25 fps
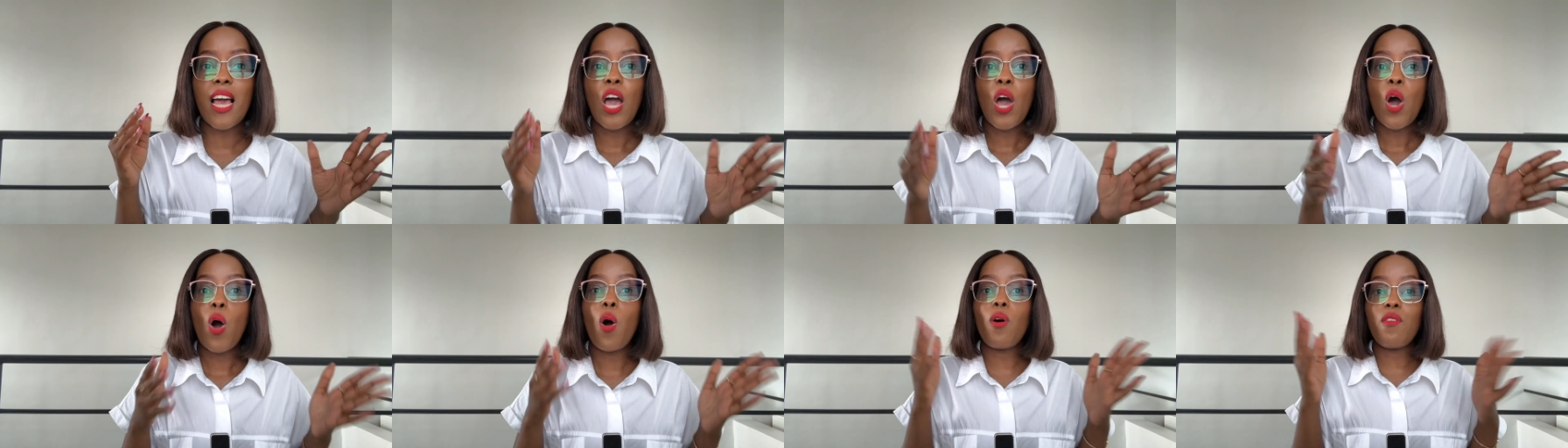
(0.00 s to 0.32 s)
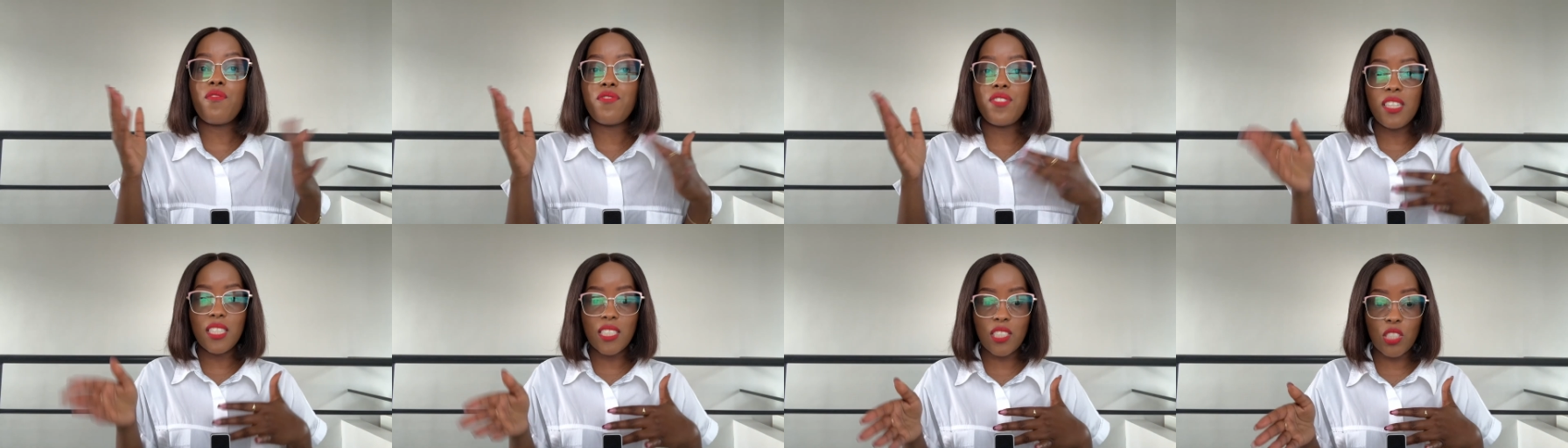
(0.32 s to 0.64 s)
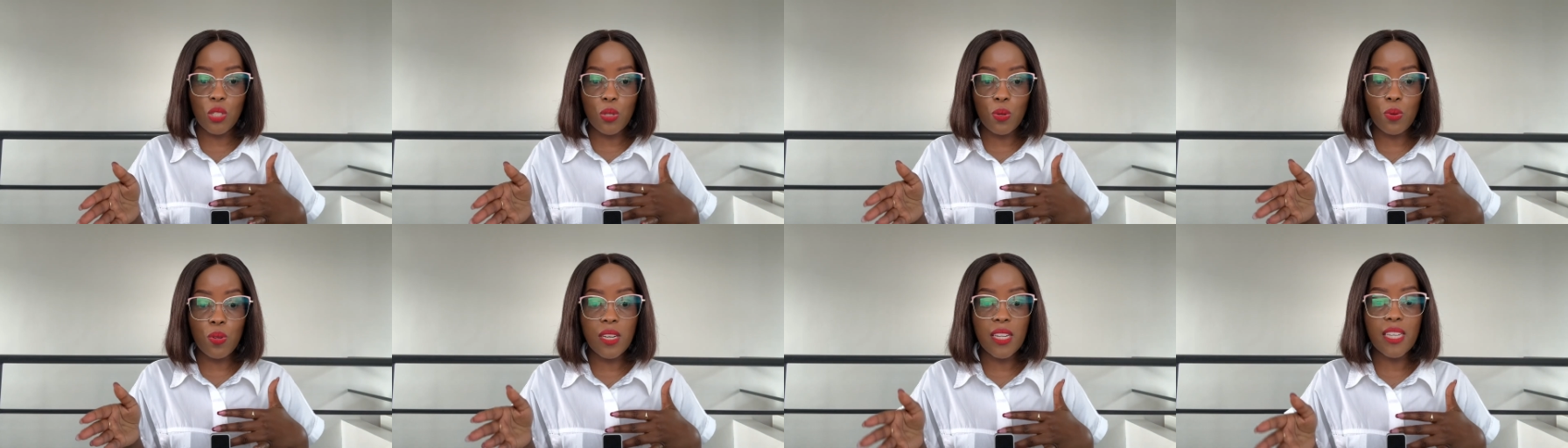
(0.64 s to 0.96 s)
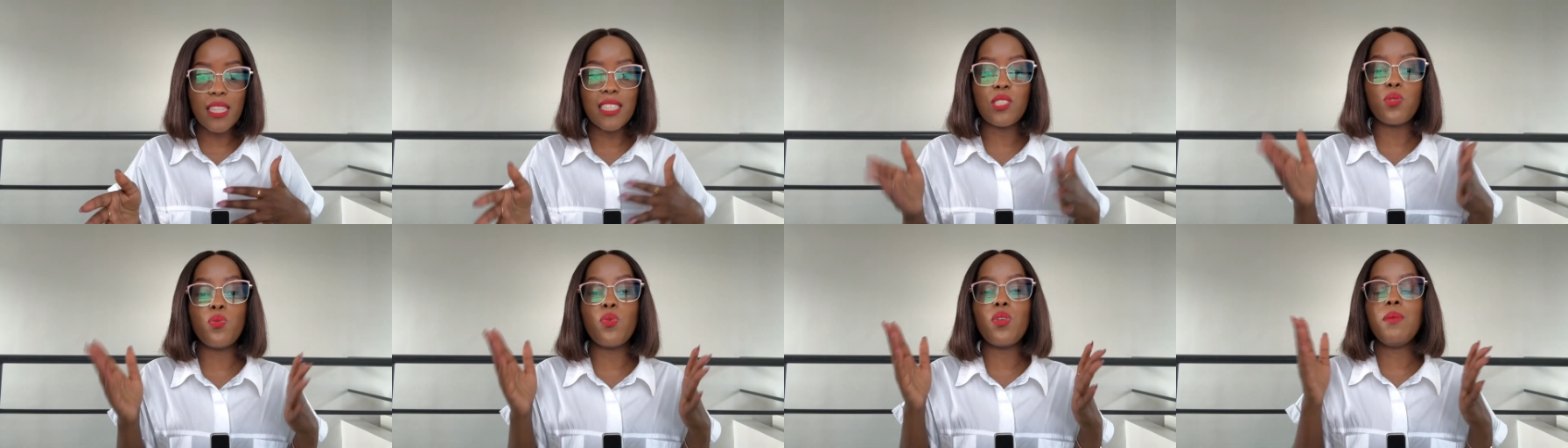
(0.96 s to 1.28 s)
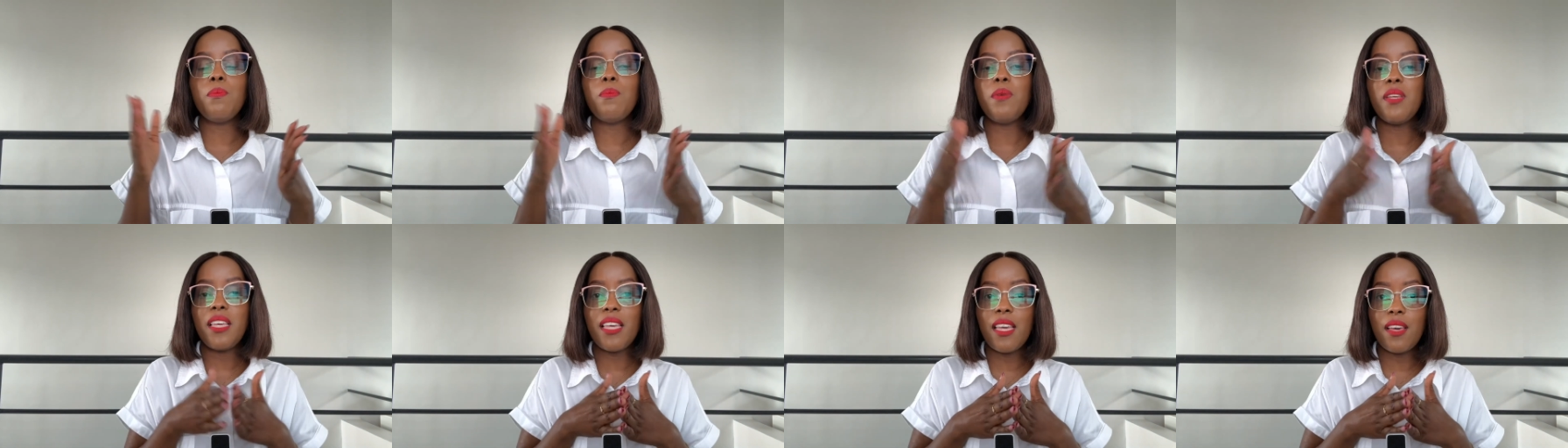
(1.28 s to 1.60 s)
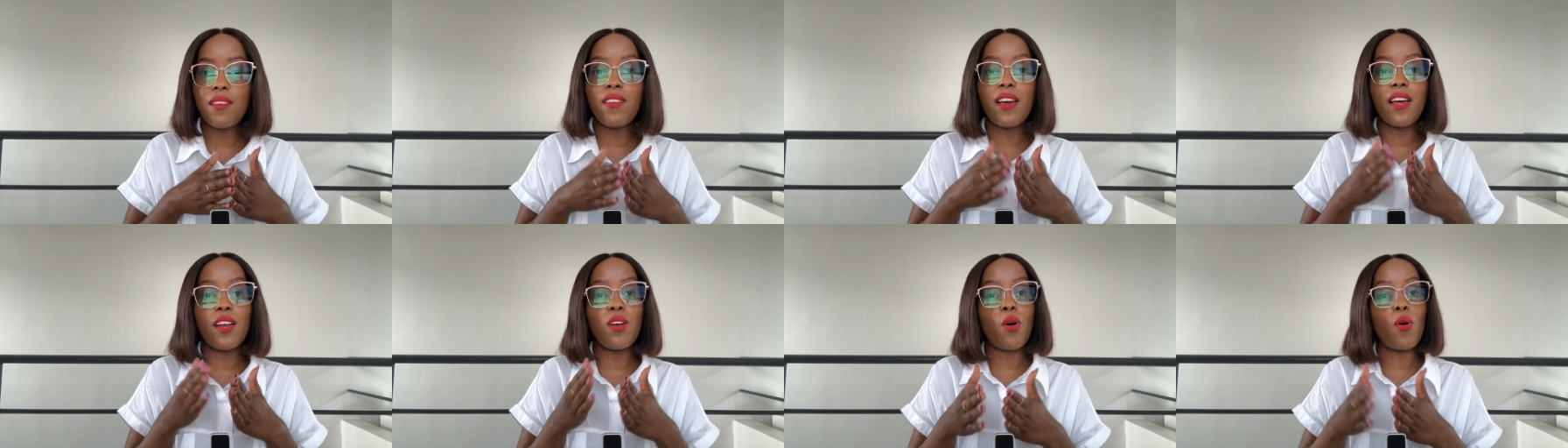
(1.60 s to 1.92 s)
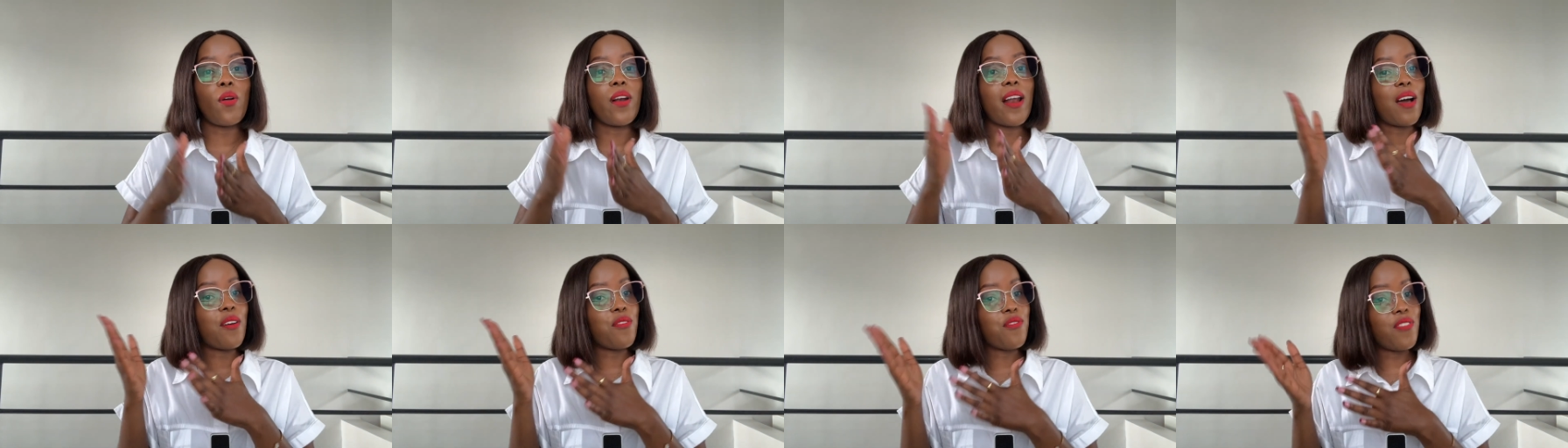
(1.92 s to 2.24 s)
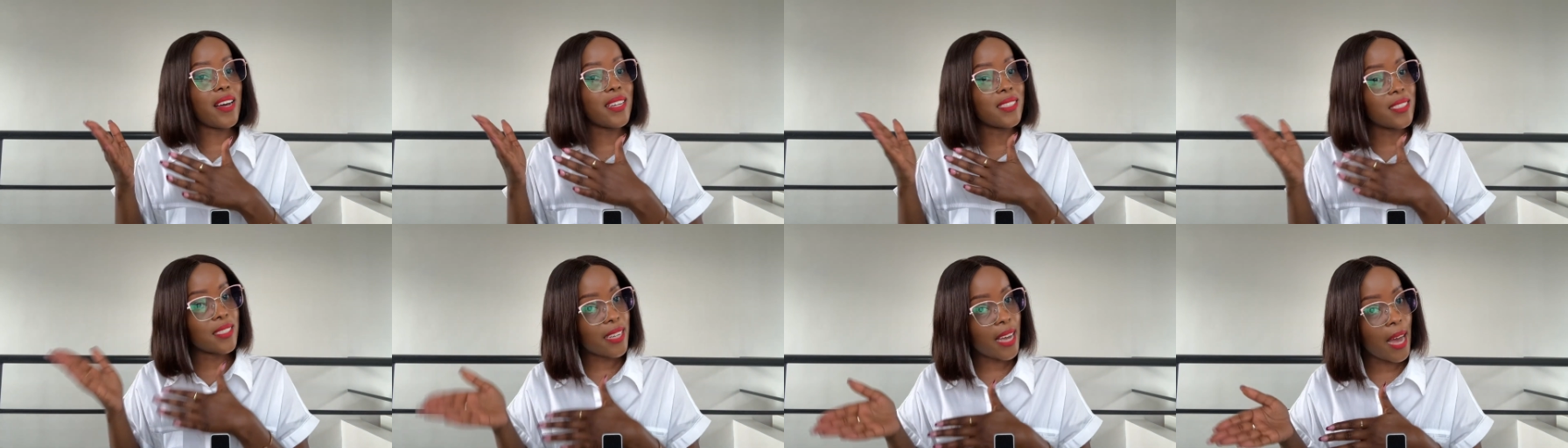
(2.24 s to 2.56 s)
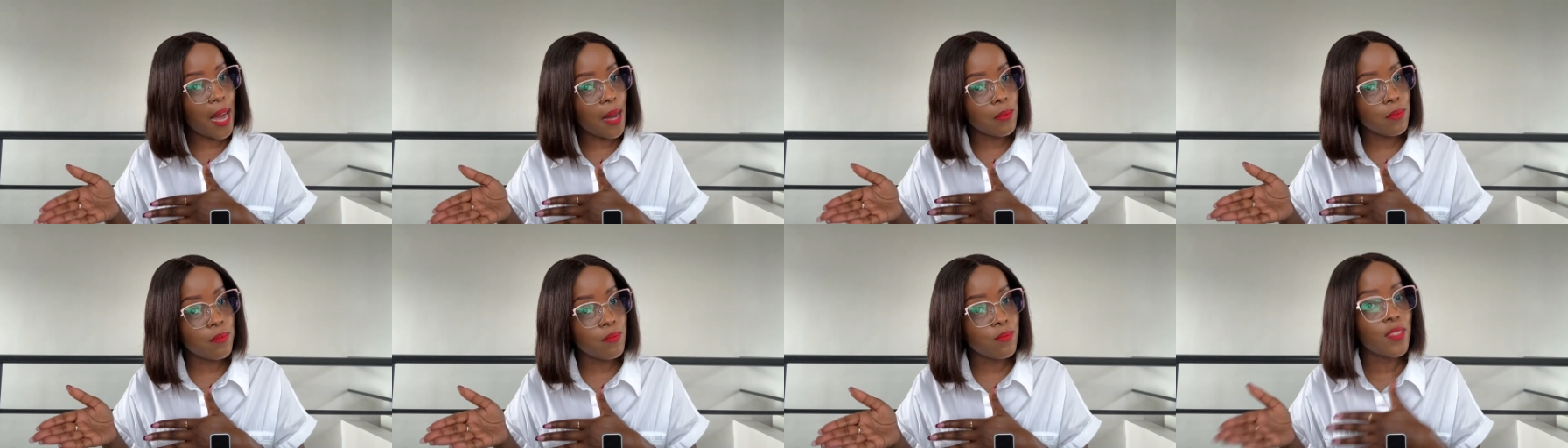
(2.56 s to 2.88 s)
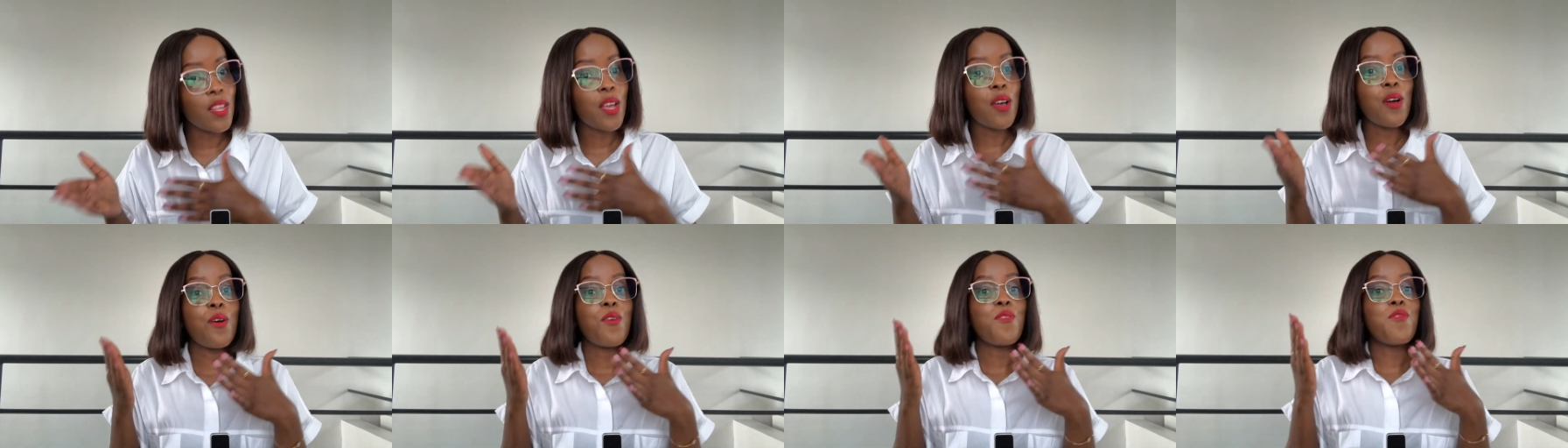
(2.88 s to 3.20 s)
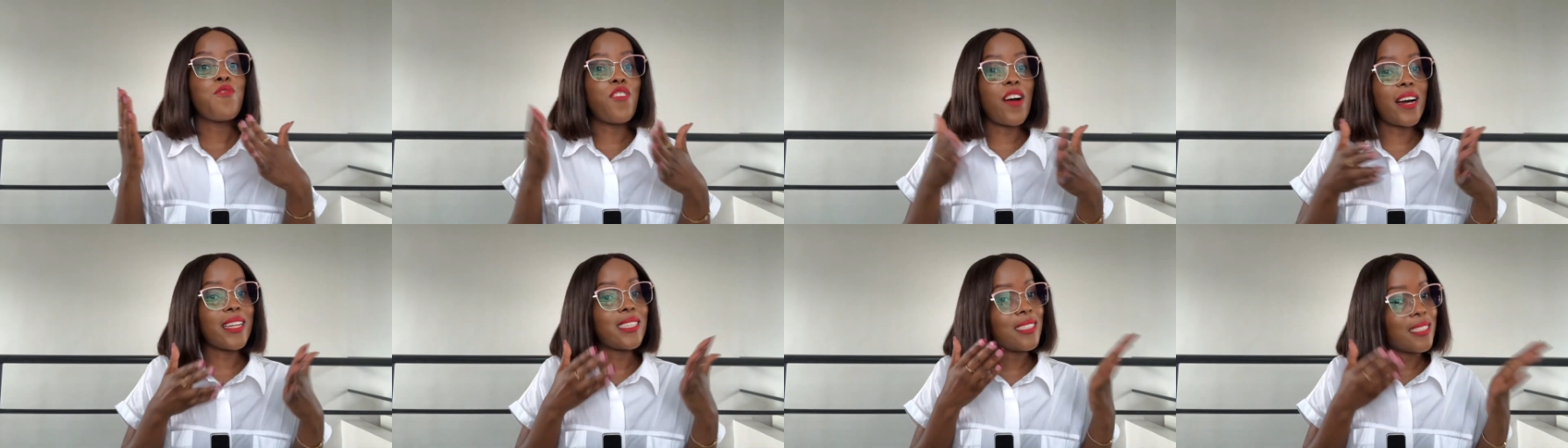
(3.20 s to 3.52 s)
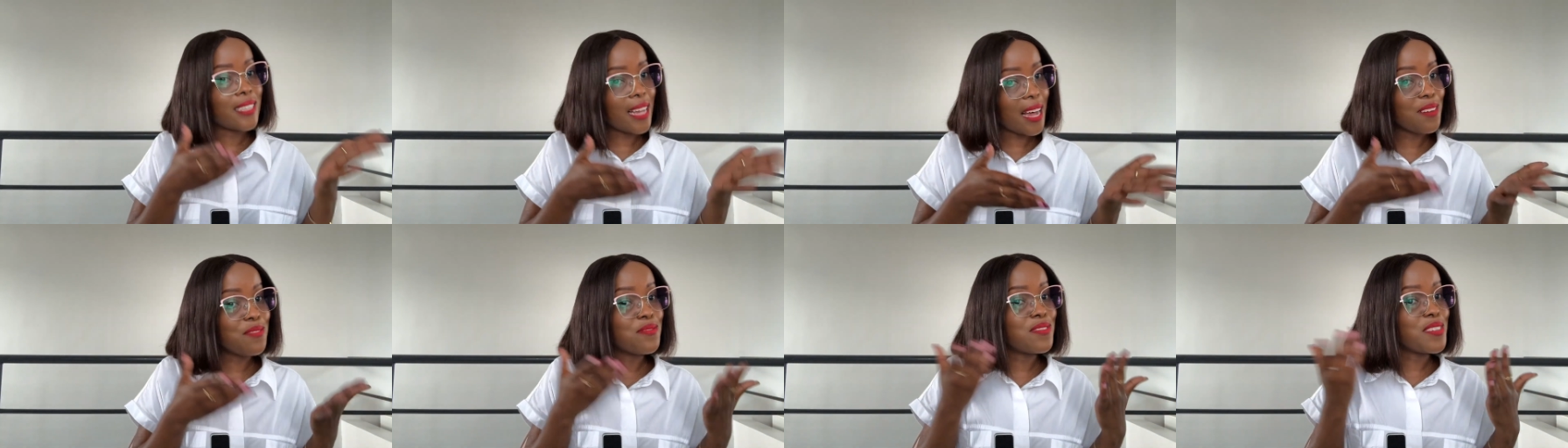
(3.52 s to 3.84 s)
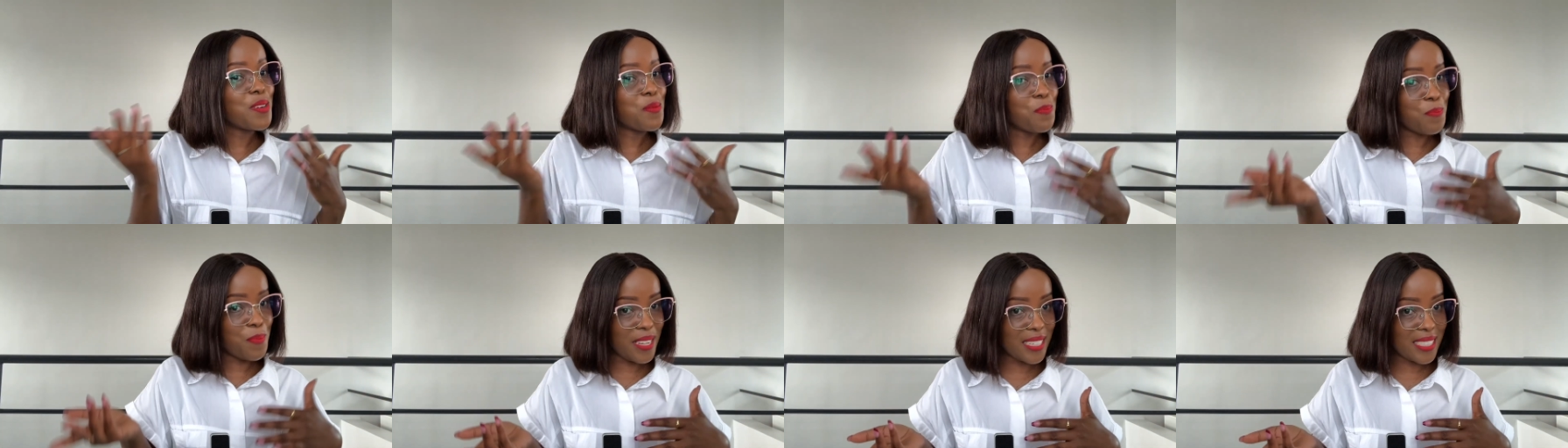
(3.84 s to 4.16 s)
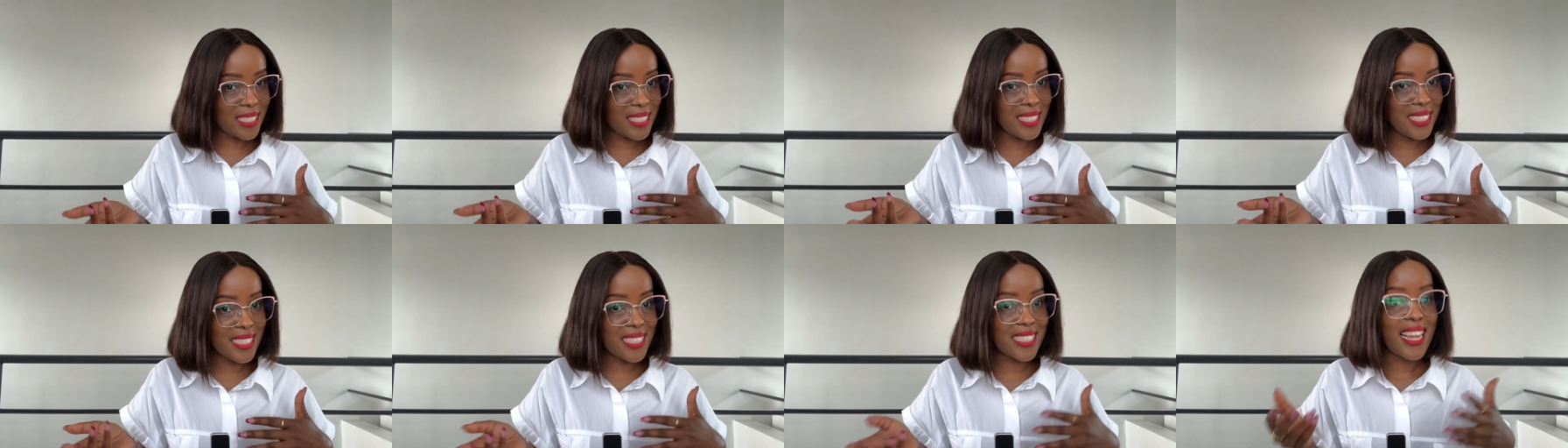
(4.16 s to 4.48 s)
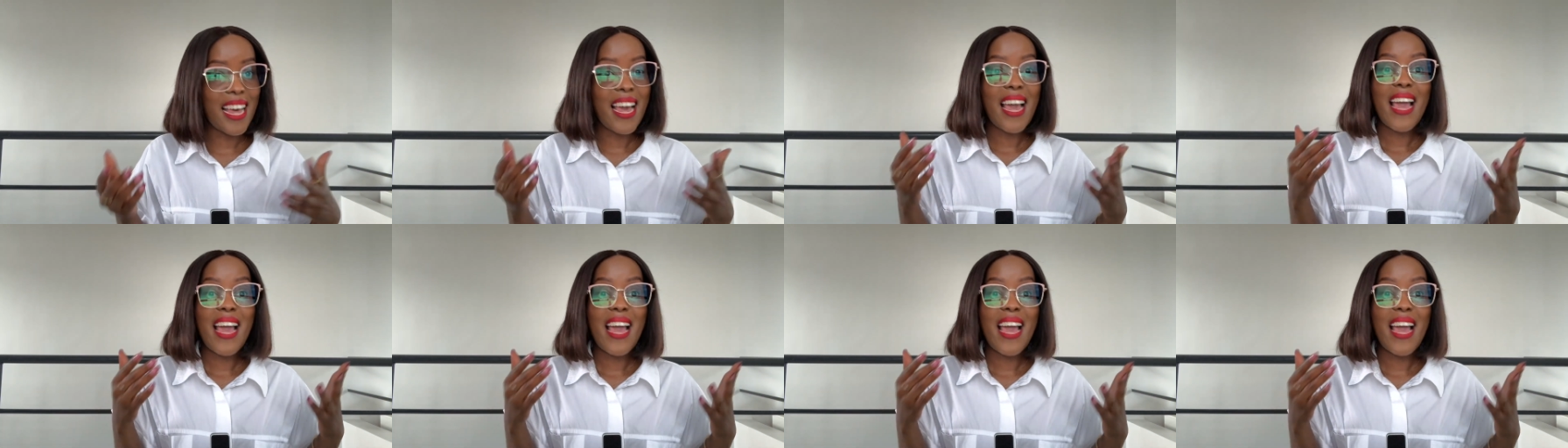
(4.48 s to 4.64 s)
of these units will be given on a first come first served basis.